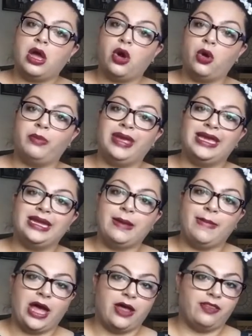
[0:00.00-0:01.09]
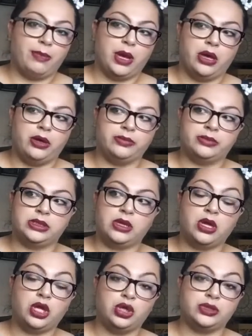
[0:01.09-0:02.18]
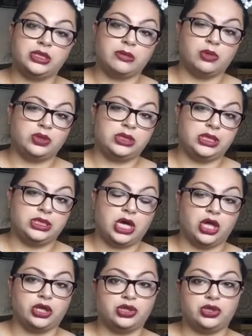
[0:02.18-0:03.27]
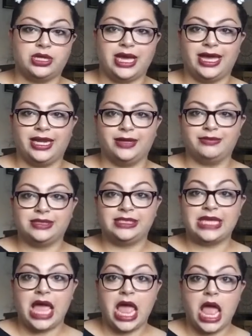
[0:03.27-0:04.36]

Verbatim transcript: homemade bath bombs using mostly Dollar Tree items.